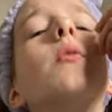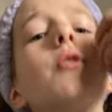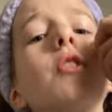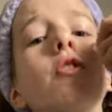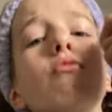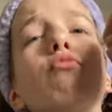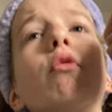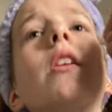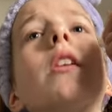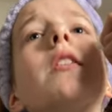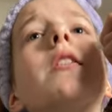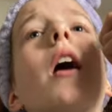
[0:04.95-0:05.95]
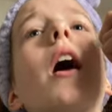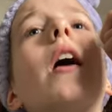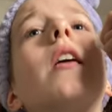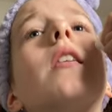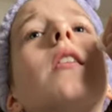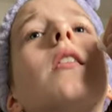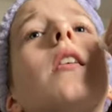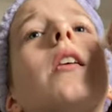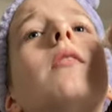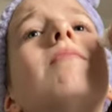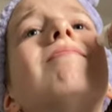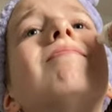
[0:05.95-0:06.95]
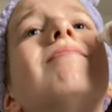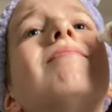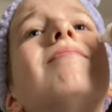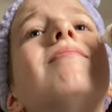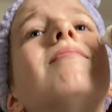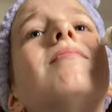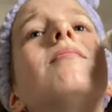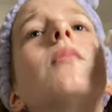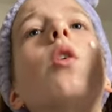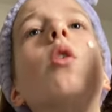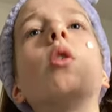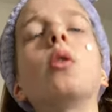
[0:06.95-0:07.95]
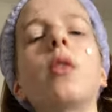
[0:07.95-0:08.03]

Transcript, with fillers: which is really sad. Like, oh.